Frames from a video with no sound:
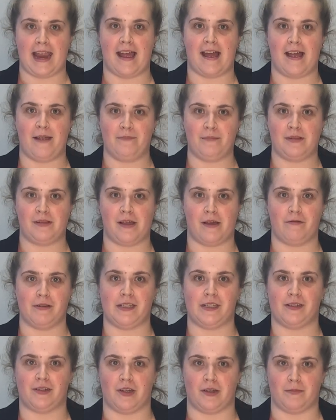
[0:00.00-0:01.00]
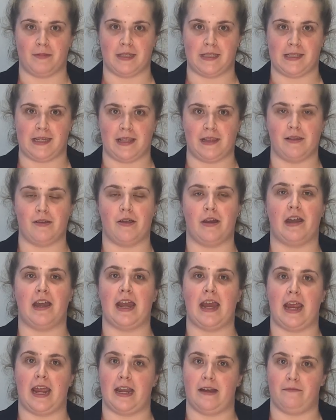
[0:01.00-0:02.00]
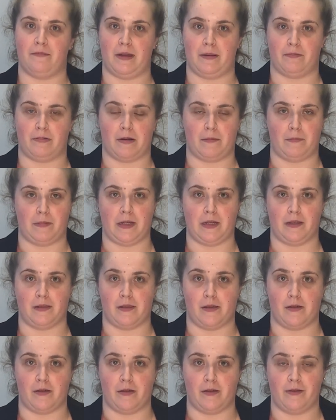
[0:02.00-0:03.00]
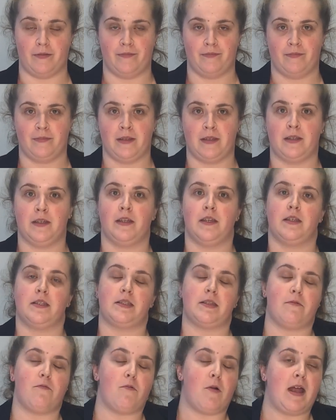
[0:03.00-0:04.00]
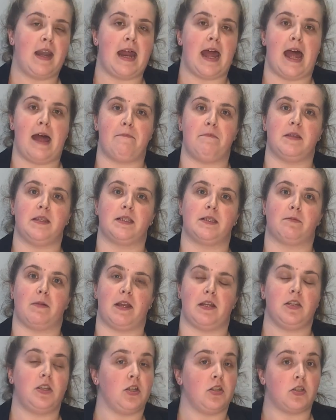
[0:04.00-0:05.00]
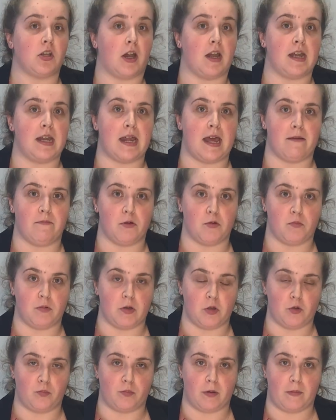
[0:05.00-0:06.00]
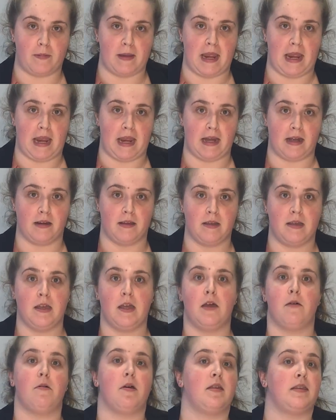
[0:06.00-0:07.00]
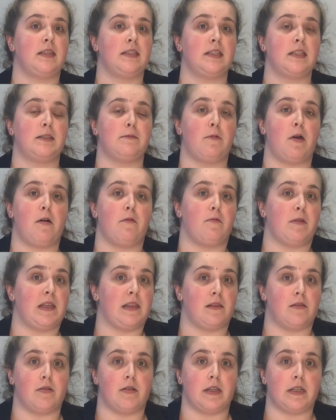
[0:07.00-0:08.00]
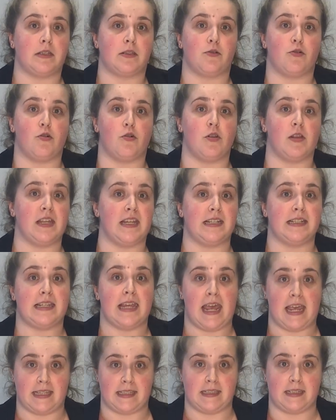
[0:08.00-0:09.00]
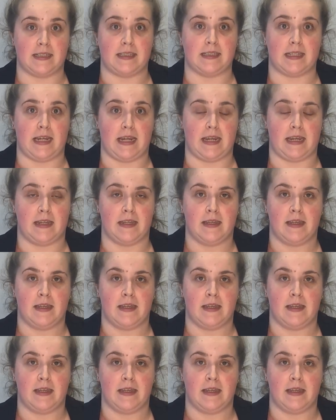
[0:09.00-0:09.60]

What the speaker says: I'm Chloe Skubis, a lawyer and property law. So what happens when you don't have a will prepared? Well, this is what we lawyers call intestacy.